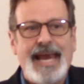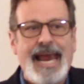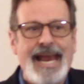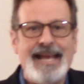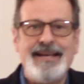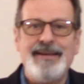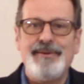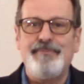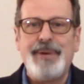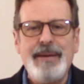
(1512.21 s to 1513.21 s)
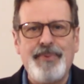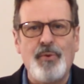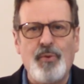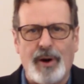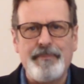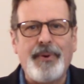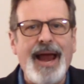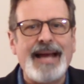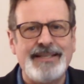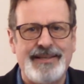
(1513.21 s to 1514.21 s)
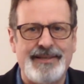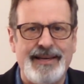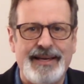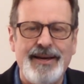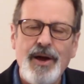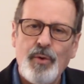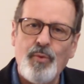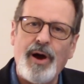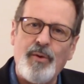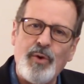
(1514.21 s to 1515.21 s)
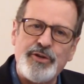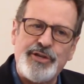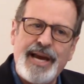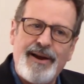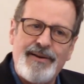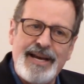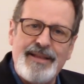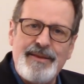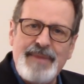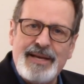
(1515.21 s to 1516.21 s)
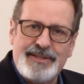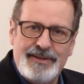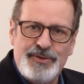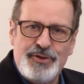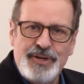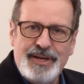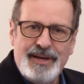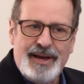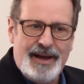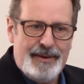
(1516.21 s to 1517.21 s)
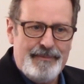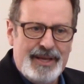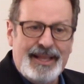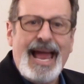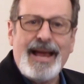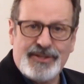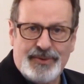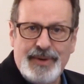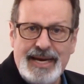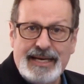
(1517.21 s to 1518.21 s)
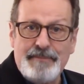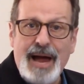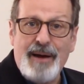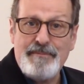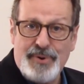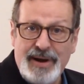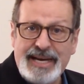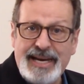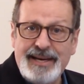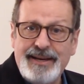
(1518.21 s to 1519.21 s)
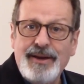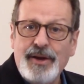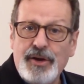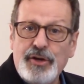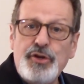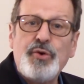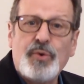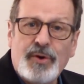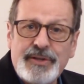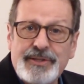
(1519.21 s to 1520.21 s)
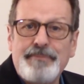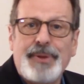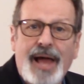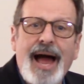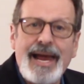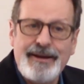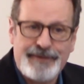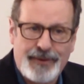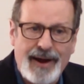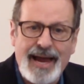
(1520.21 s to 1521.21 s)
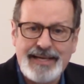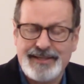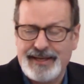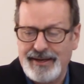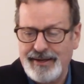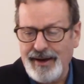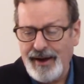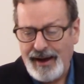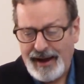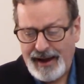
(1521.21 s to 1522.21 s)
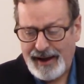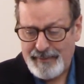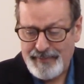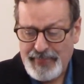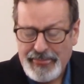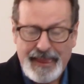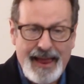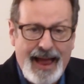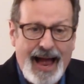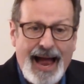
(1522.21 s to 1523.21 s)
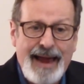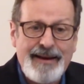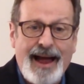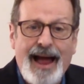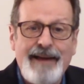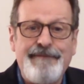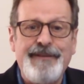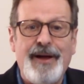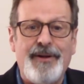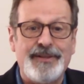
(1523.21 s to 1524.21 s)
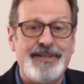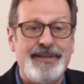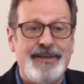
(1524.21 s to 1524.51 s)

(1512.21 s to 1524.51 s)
and people were practicing what was shared in the message um, last week about bringing your supply of Christ. And um, I, I felt